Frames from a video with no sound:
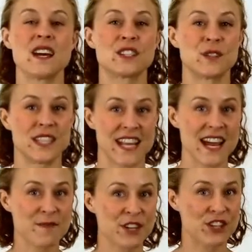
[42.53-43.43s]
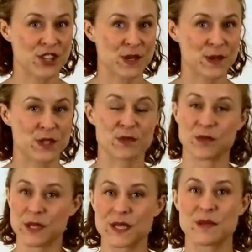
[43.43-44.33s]
So today I'm going to show you some
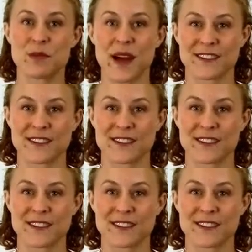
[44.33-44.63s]
really simple